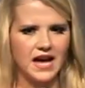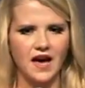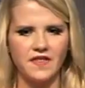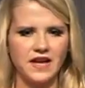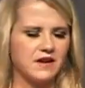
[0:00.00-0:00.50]

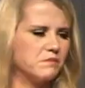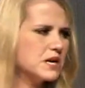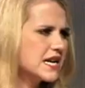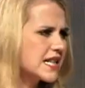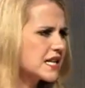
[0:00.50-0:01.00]
and they
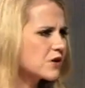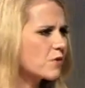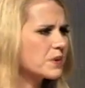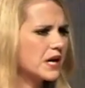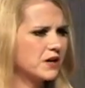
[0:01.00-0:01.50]
immediately
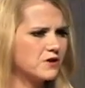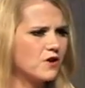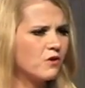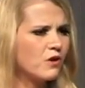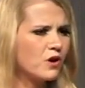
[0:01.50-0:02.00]
told me I could
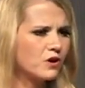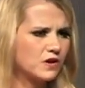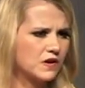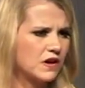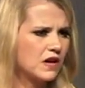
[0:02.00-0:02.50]
no
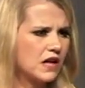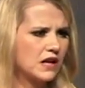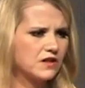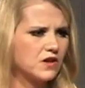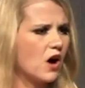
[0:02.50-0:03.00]
longer
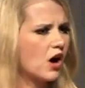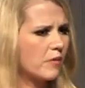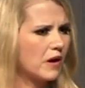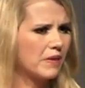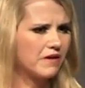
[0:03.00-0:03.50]
talk
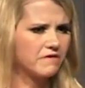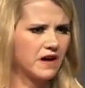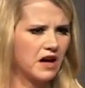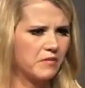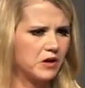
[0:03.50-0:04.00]
about my
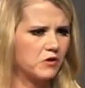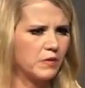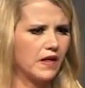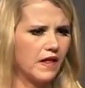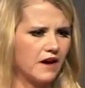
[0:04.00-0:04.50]
family or
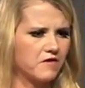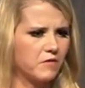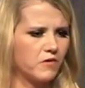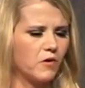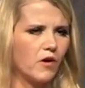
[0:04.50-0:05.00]
my life
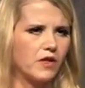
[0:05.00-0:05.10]
before.